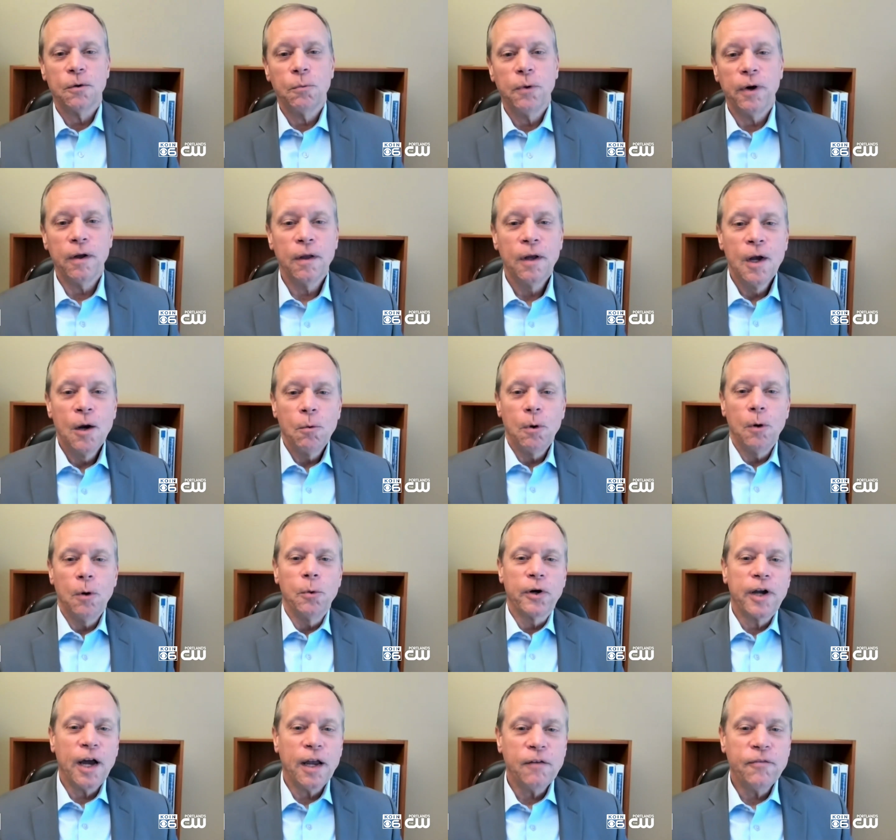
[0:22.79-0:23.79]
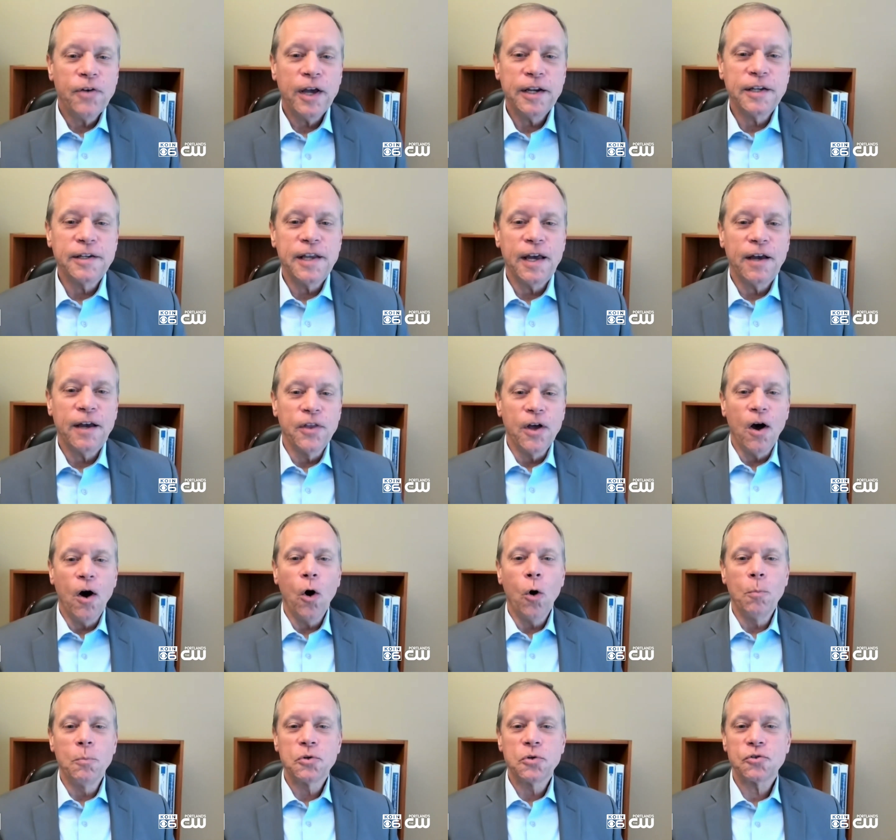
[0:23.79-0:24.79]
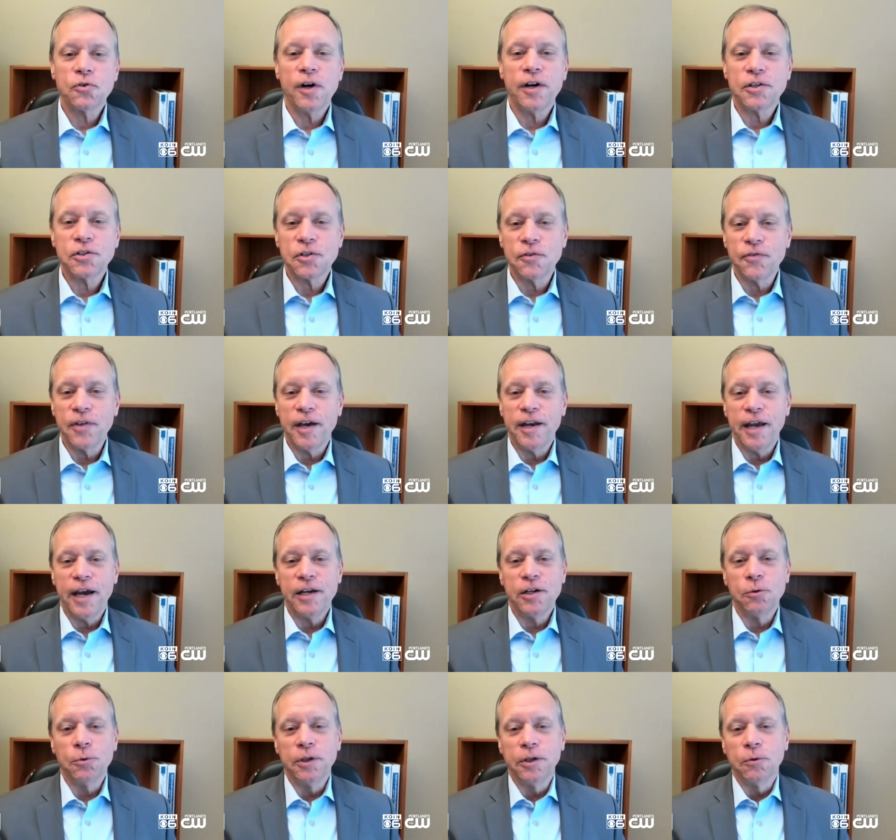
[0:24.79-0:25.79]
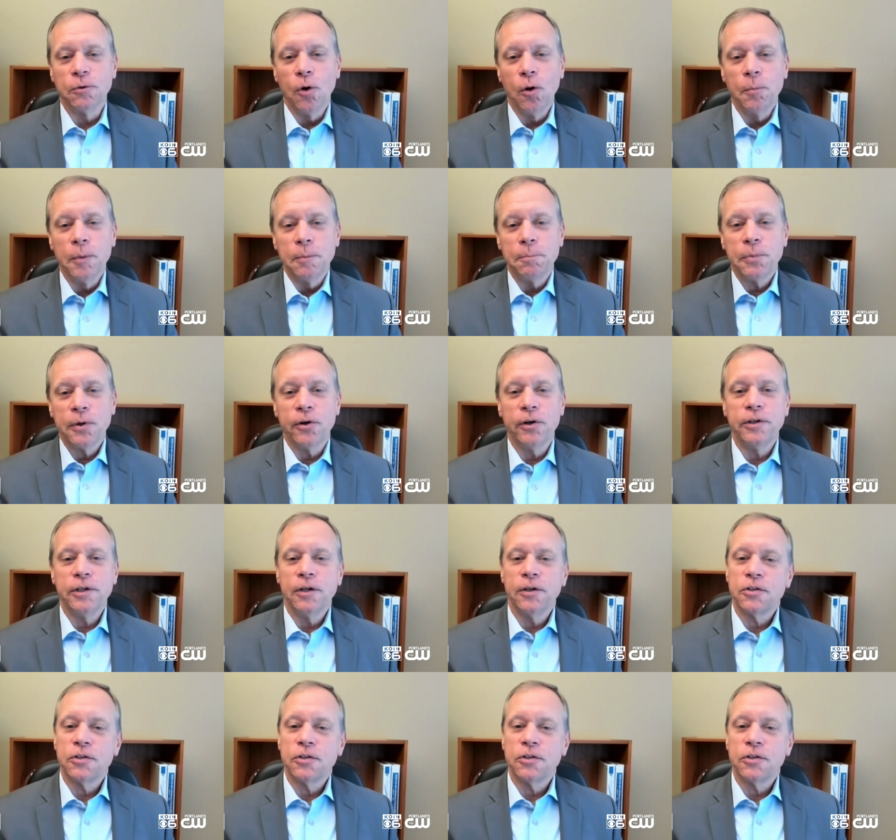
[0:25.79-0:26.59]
Well, we're kind of heading down the home stretch of that annual enrollment period,